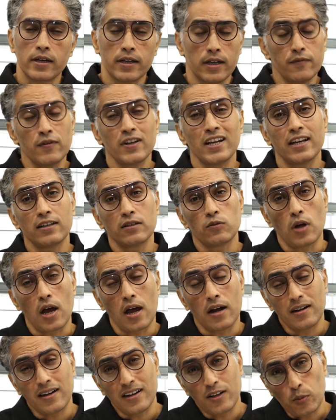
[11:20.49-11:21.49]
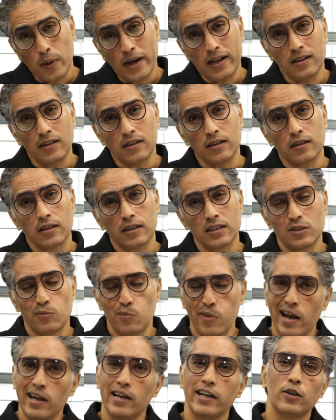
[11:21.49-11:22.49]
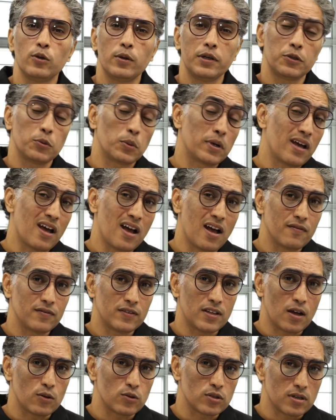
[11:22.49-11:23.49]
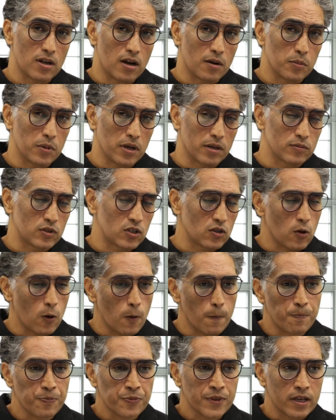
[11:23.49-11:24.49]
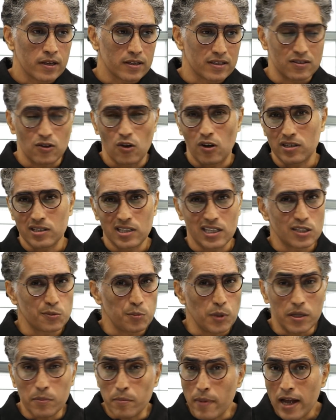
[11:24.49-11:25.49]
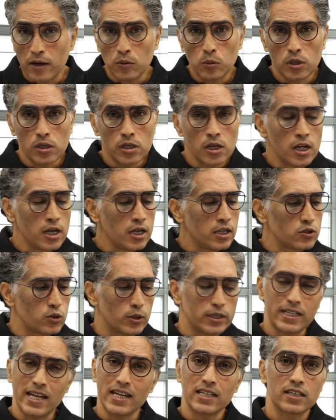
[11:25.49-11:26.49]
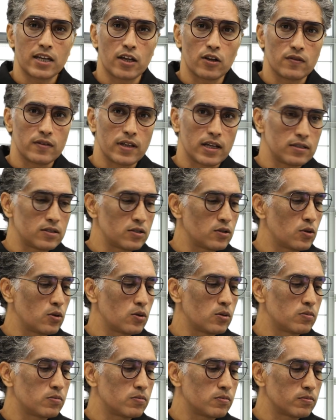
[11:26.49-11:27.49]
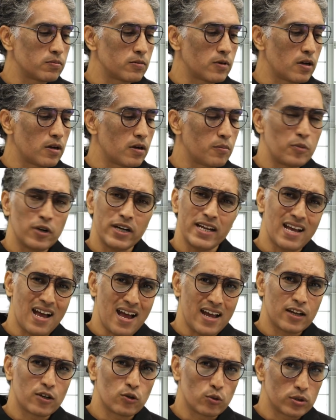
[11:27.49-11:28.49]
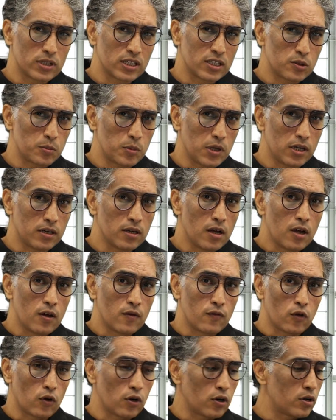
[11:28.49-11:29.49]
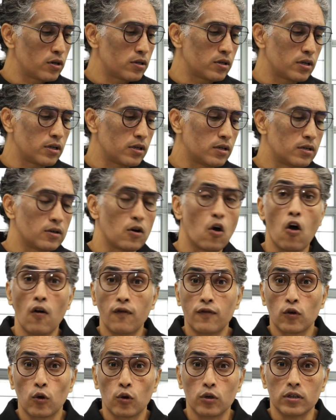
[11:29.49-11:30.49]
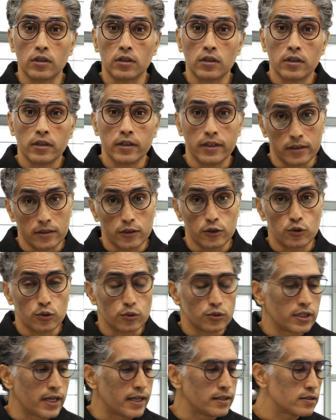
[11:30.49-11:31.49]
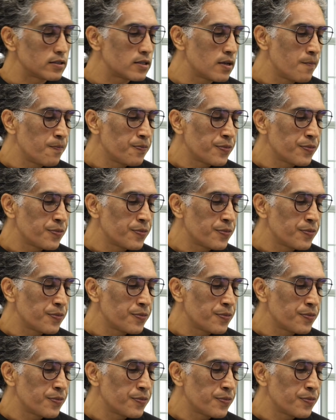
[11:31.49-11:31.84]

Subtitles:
Even at 120, it's barely doing 2,500 RPM. So it's got a 6-speed manual, so it takes care of that. So pretty high cruising speed for off-roader in the true sense.